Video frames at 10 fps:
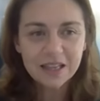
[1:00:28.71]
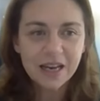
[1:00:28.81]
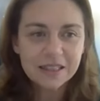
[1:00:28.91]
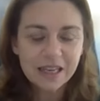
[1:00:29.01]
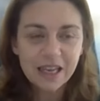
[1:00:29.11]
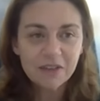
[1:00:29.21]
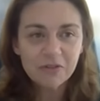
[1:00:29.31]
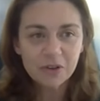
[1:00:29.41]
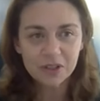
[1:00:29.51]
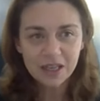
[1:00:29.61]
that
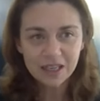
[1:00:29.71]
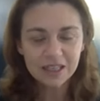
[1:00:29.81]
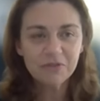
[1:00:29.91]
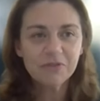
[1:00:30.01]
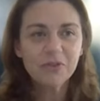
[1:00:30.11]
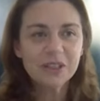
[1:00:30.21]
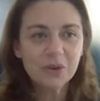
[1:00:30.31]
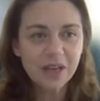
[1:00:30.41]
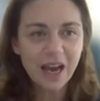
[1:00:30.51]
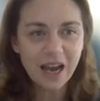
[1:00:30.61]
even if we
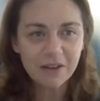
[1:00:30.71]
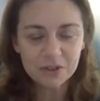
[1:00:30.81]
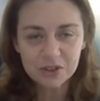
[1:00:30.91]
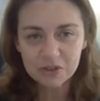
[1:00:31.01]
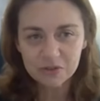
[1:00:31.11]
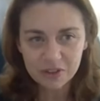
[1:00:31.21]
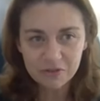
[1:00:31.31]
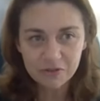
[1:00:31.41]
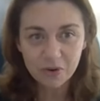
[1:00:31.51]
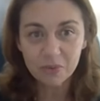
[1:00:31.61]
don't have the
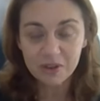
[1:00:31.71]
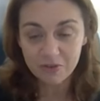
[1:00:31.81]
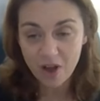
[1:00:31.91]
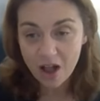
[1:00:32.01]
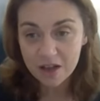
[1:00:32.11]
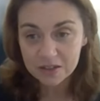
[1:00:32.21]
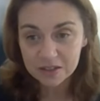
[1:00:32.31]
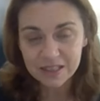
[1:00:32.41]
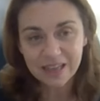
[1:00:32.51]
survivor with us,